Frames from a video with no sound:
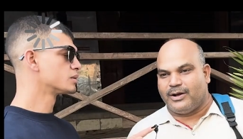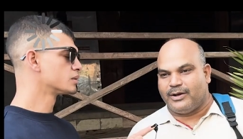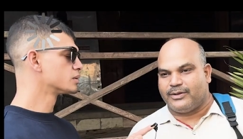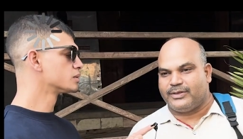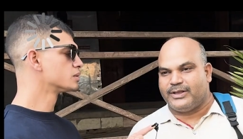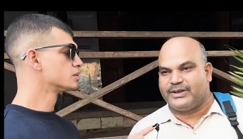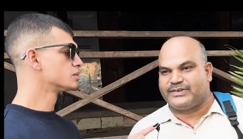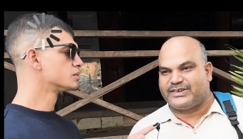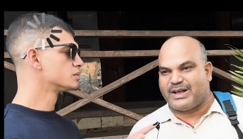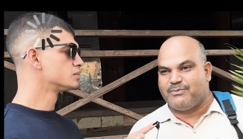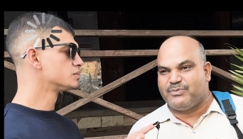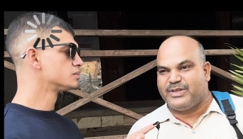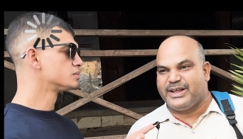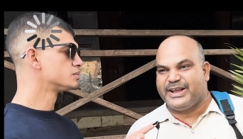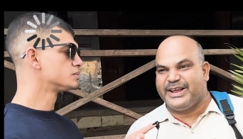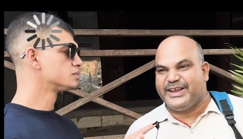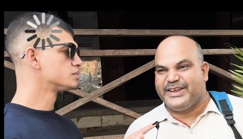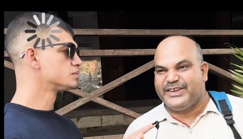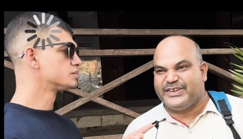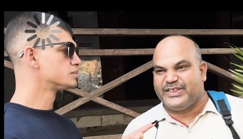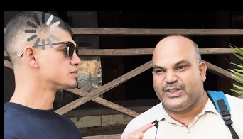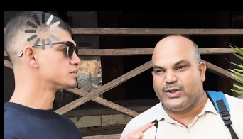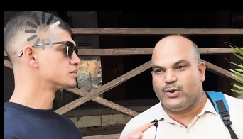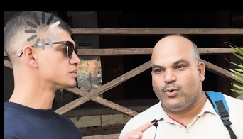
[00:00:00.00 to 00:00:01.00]
Speaker 1: the something
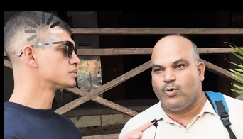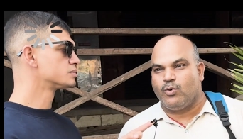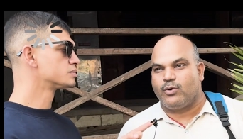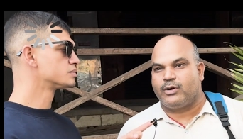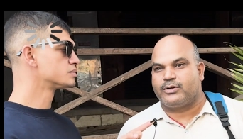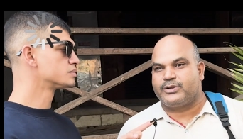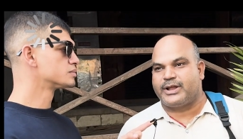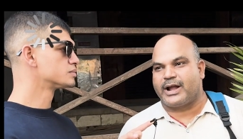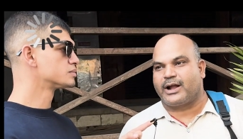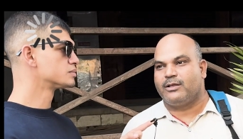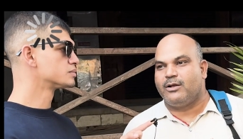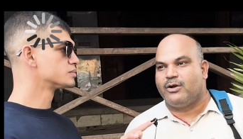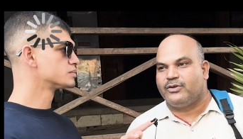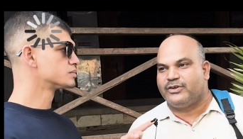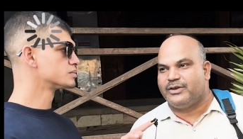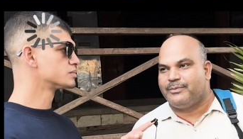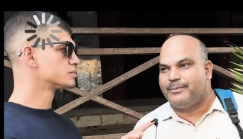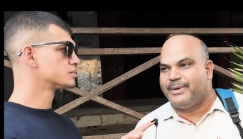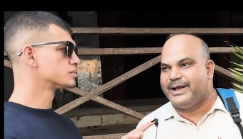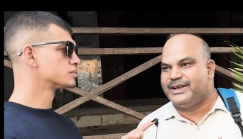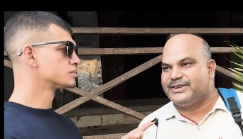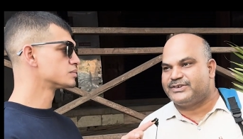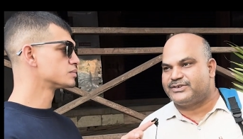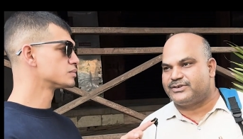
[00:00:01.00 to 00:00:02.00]
is new technology based.